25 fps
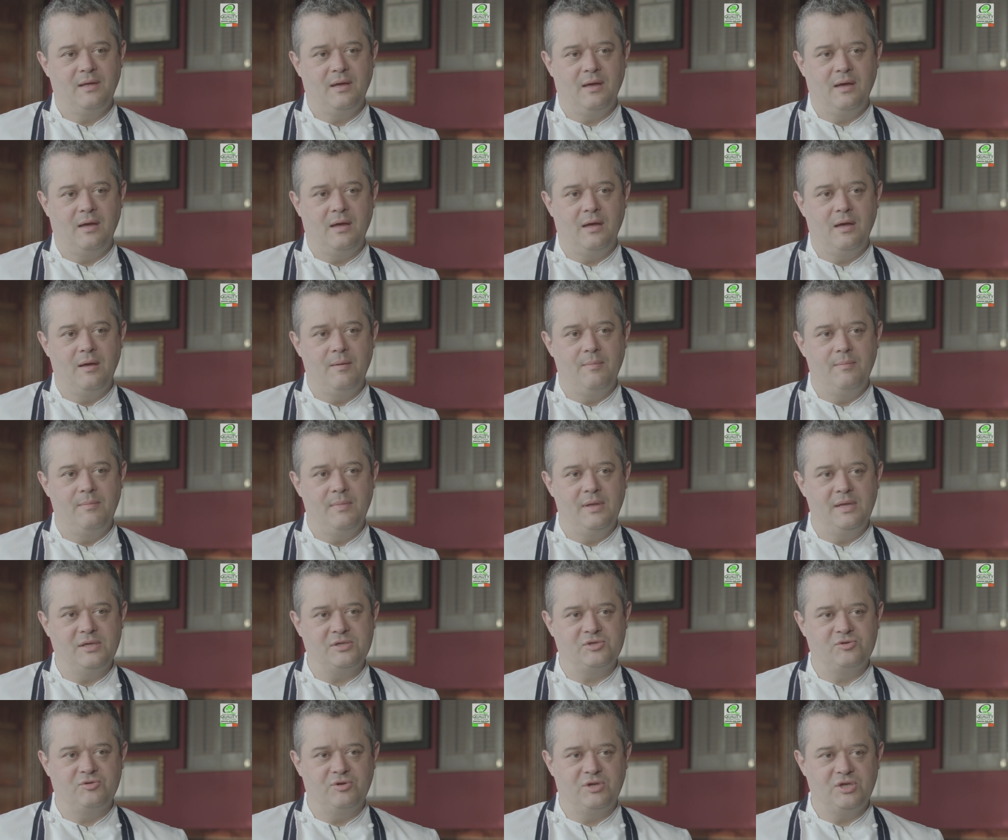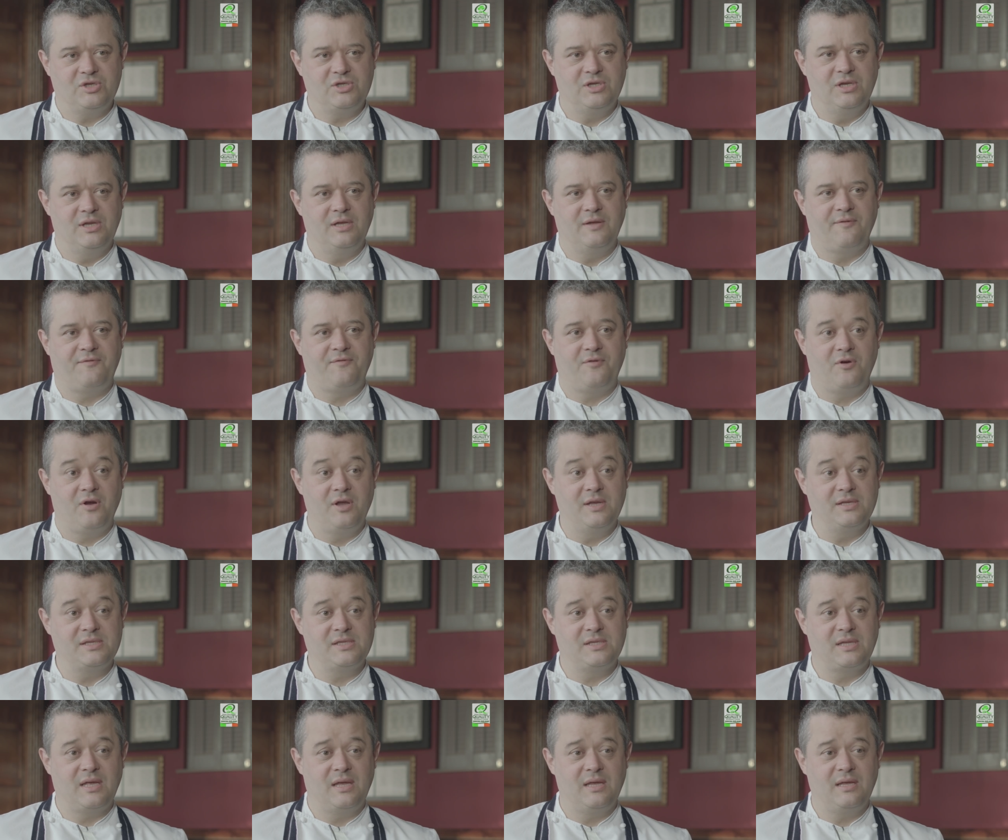Um, it's traditionally a
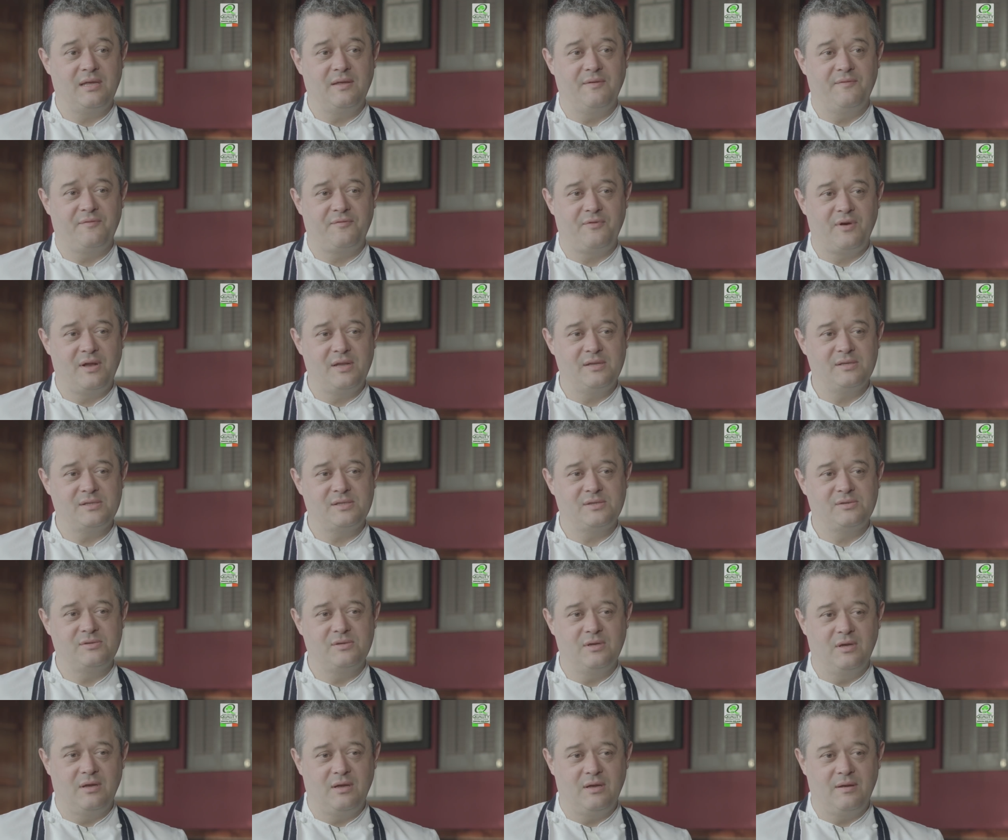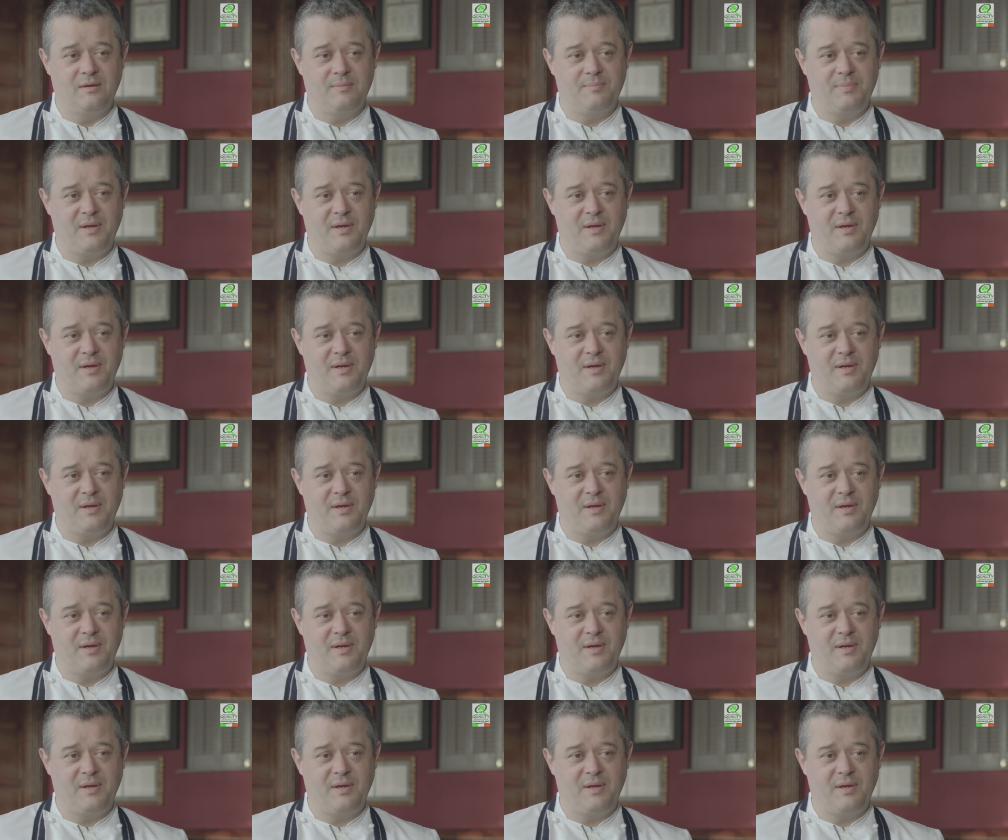frying steak in France, uh,